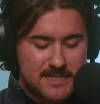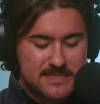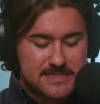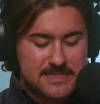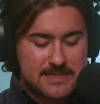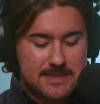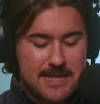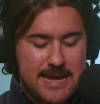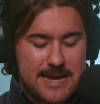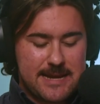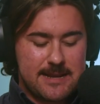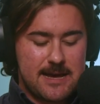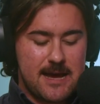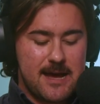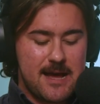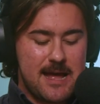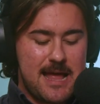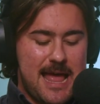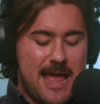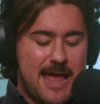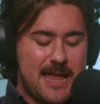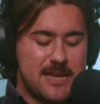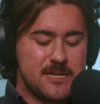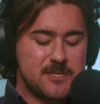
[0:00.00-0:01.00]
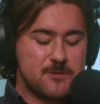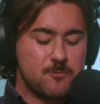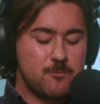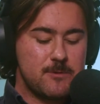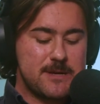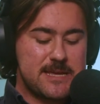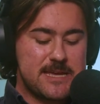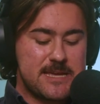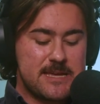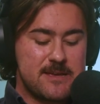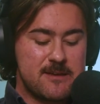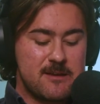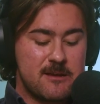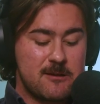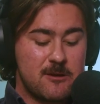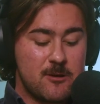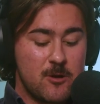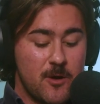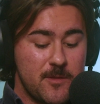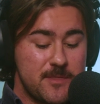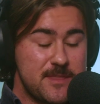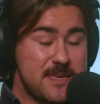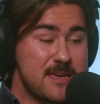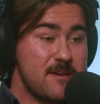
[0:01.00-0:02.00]
months later, and we
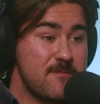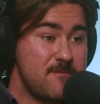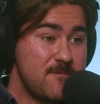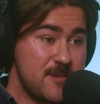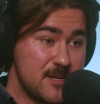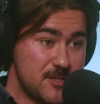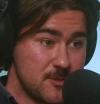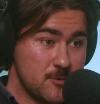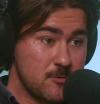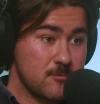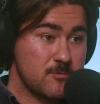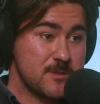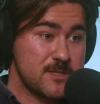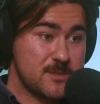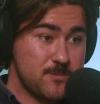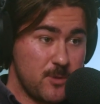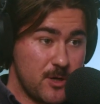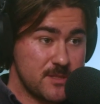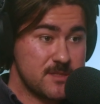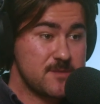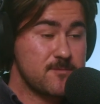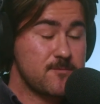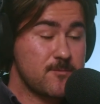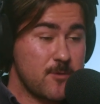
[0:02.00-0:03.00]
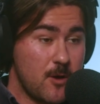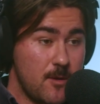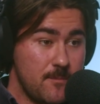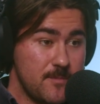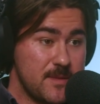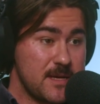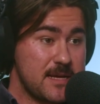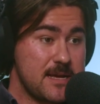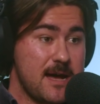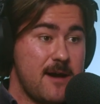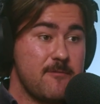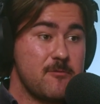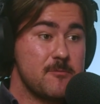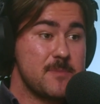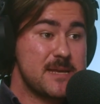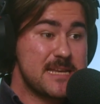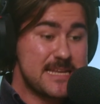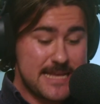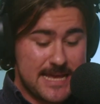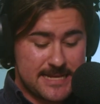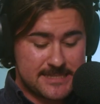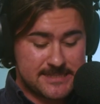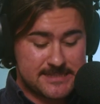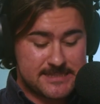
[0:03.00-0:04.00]
got the official response from the government
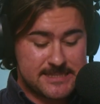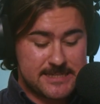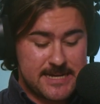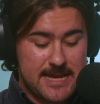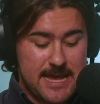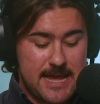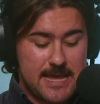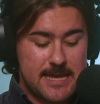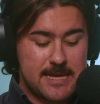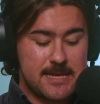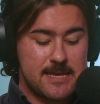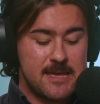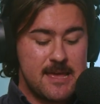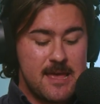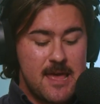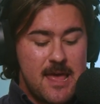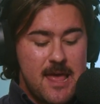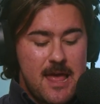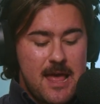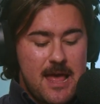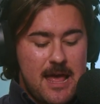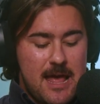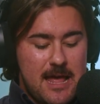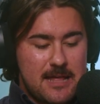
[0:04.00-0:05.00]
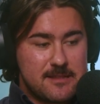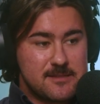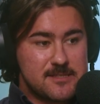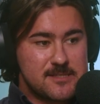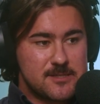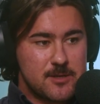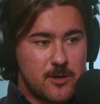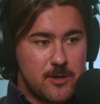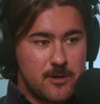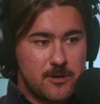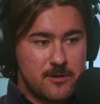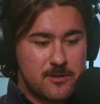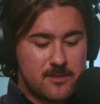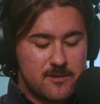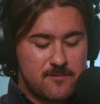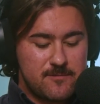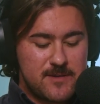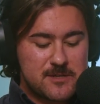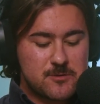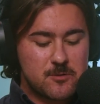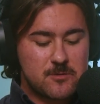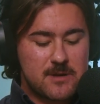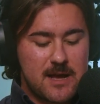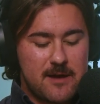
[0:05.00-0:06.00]
yesterday. And so the
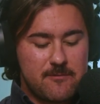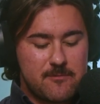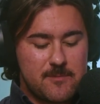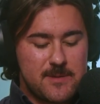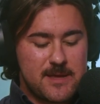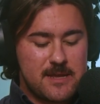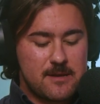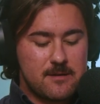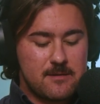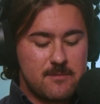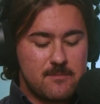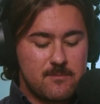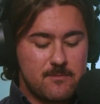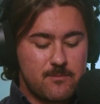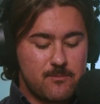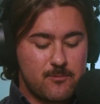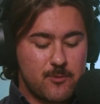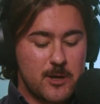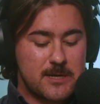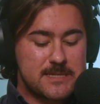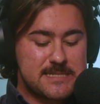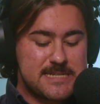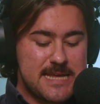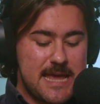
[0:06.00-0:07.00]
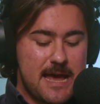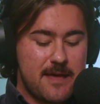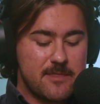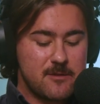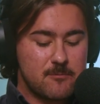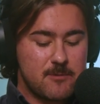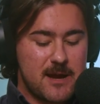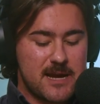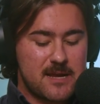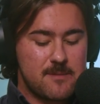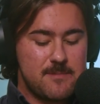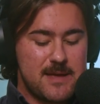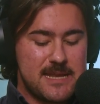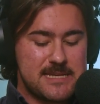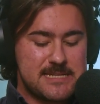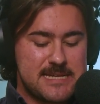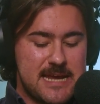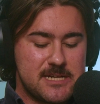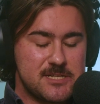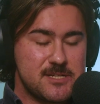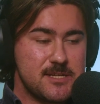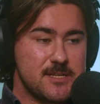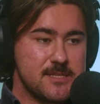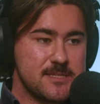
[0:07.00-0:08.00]
federal government broke down the
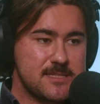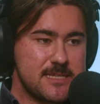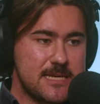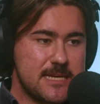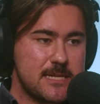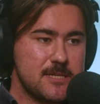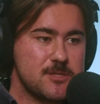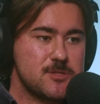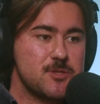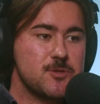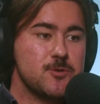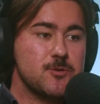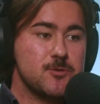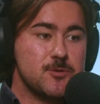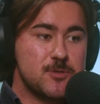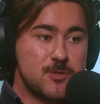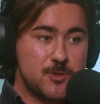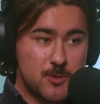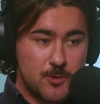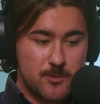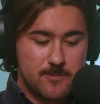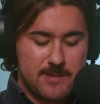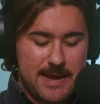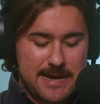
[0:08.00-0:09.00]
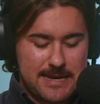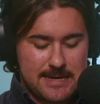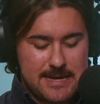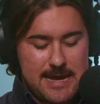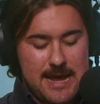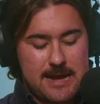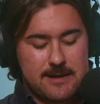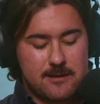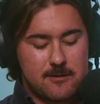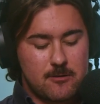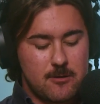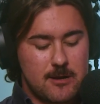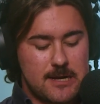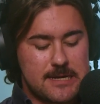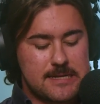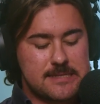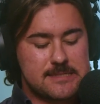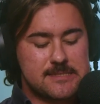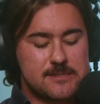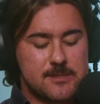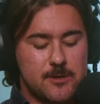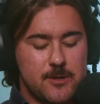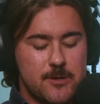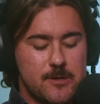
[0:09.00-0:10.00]
recommendations into two main
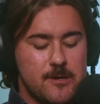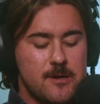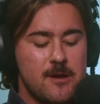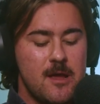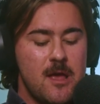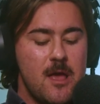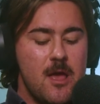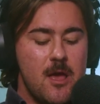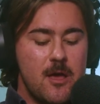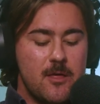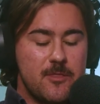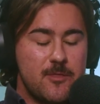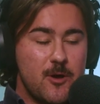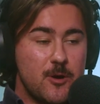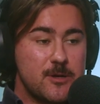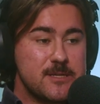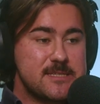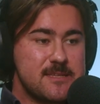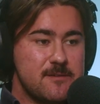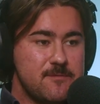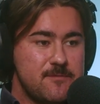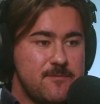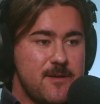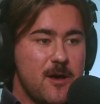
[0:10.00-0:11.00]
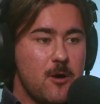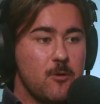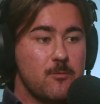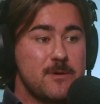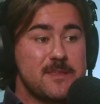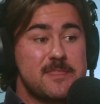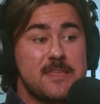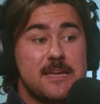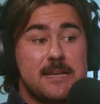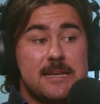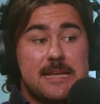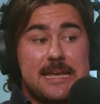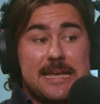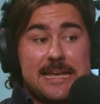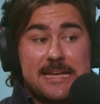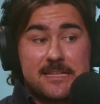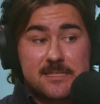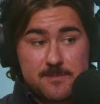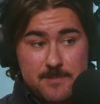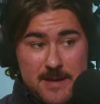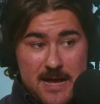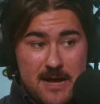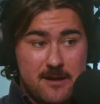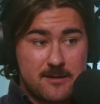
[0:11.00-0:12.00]
categories. So those that fell within
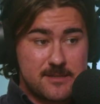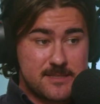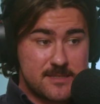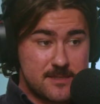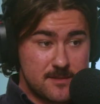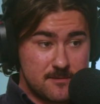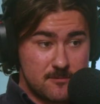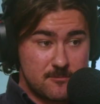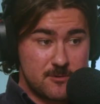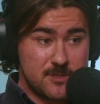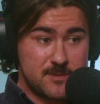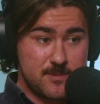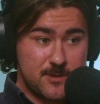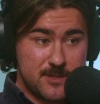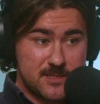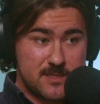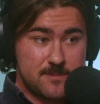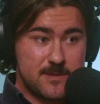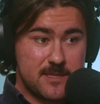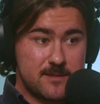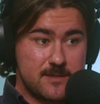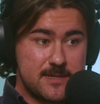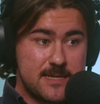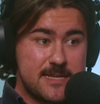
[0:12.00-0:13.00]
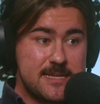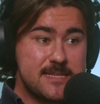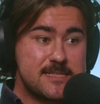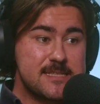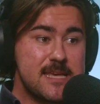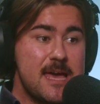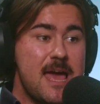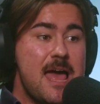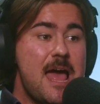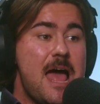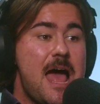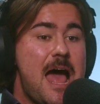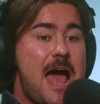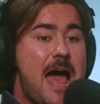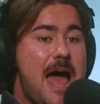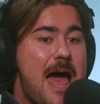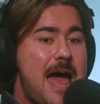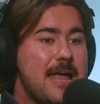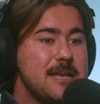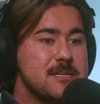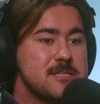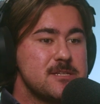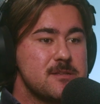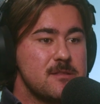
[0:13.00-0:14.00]
its powers and responsibilities,
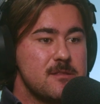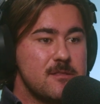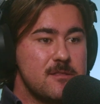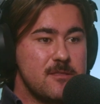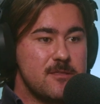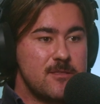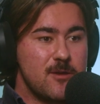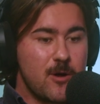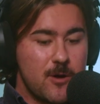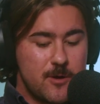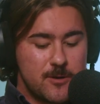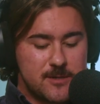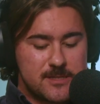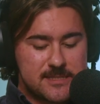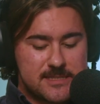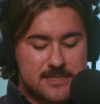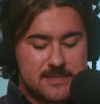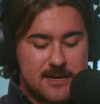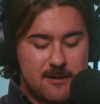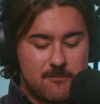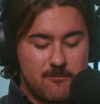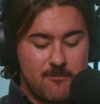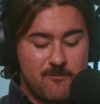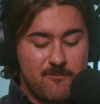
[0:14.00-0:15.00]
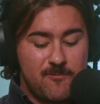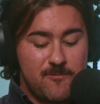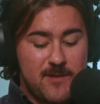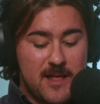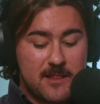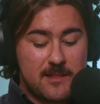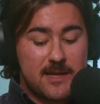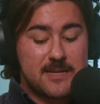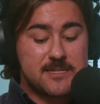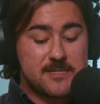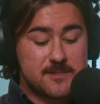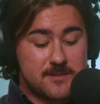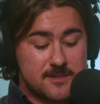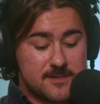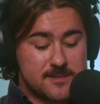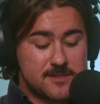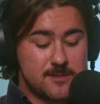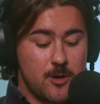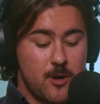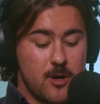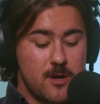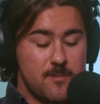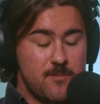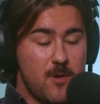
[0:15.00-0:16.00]
and those that fell under the
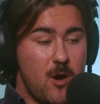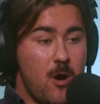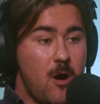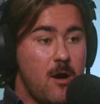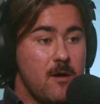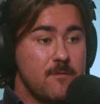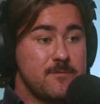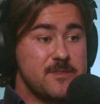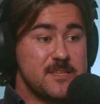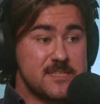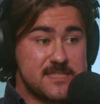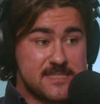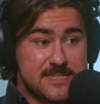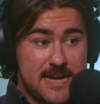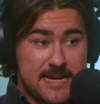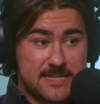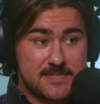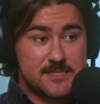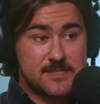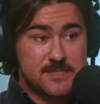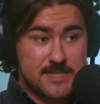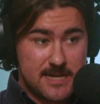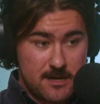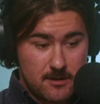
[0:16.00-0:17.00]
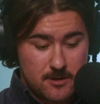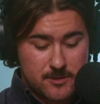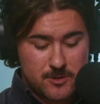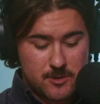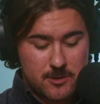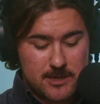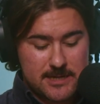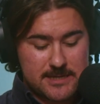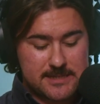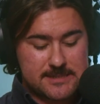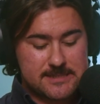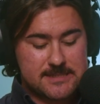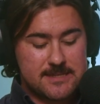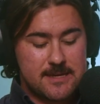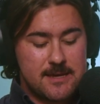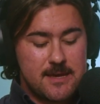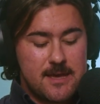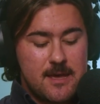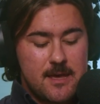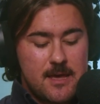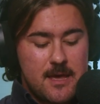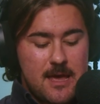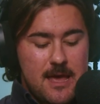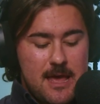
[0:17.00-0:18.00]
scope of the states and territories.
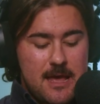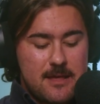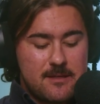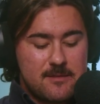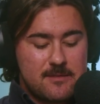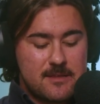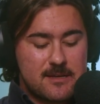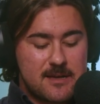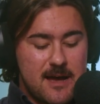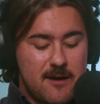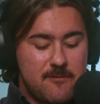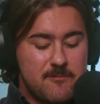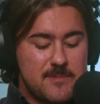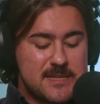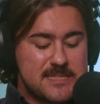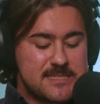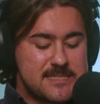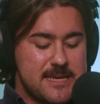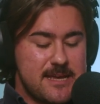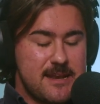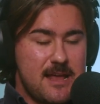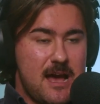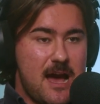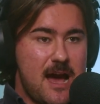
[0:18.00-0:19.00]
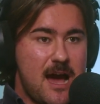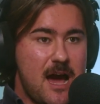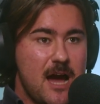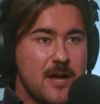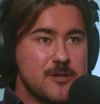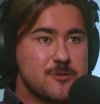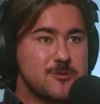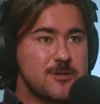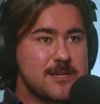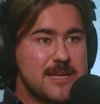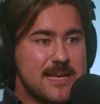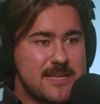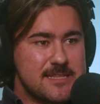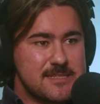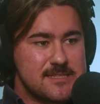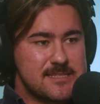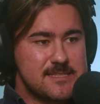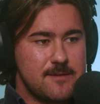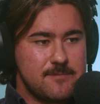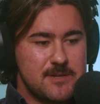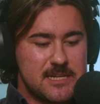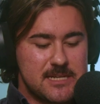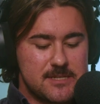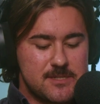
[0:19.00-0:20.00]
The government said
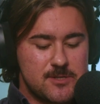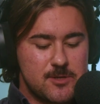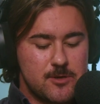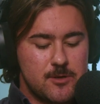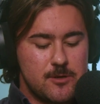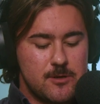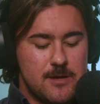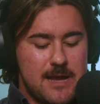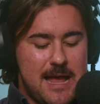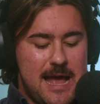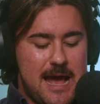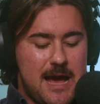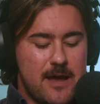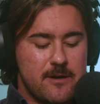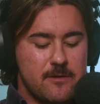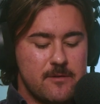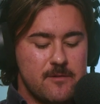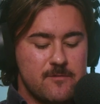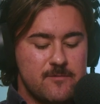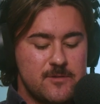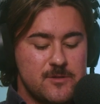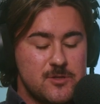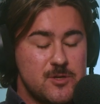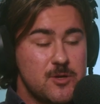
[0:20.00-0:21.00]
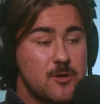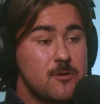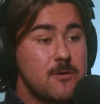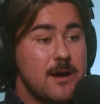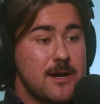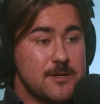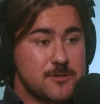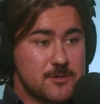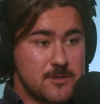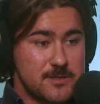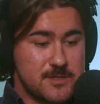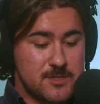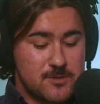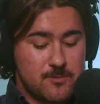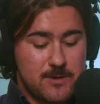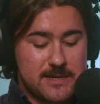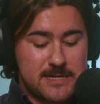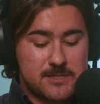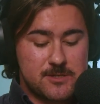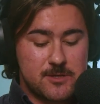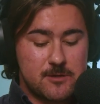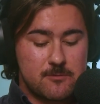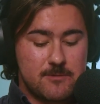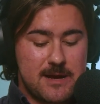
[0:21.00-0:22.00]
172 out of
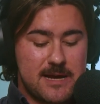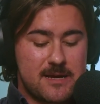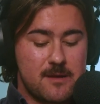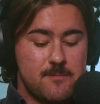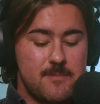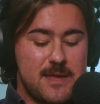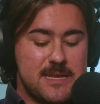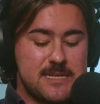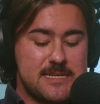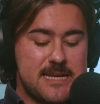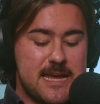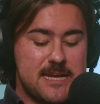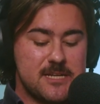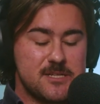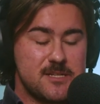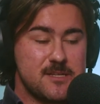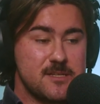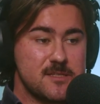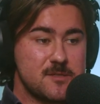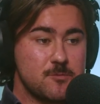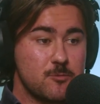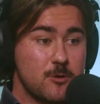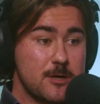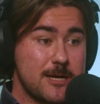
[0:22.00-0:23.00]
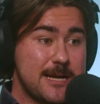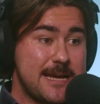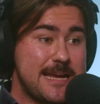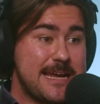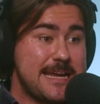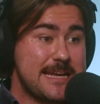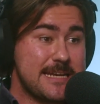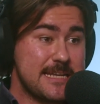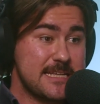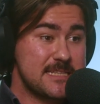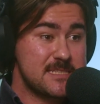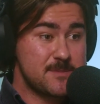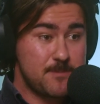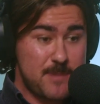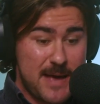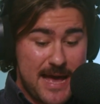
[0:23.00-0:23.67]
222 recommendations were in its